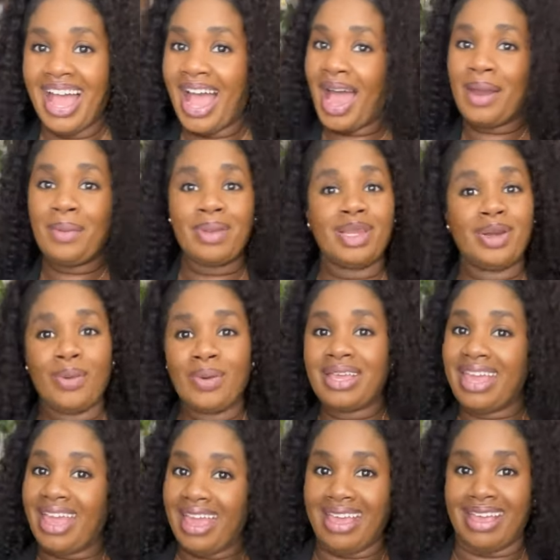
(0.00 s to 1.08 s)
I don't play no
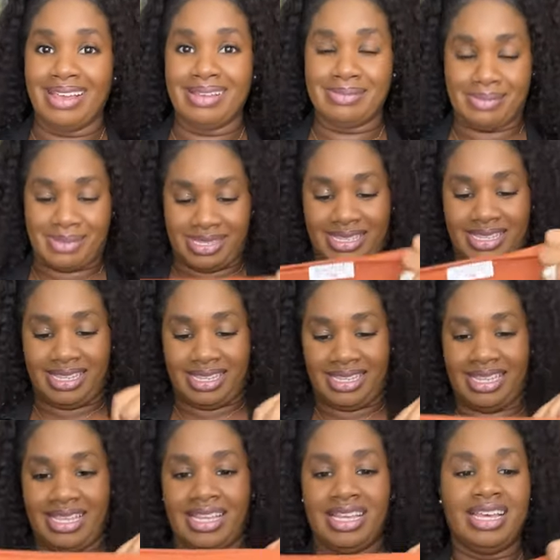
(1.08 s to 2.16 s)
games.
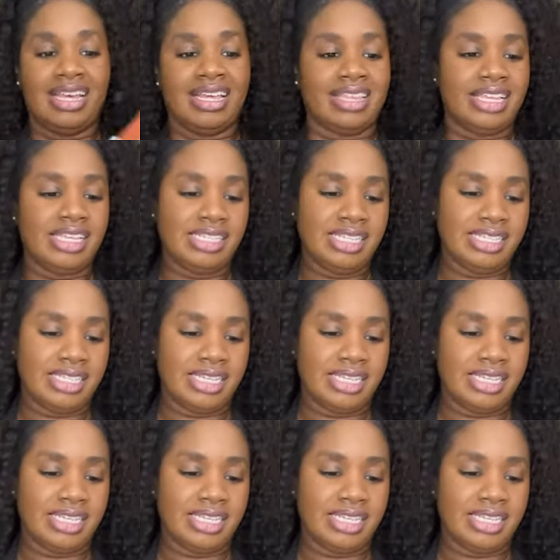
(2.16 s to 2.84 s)
This is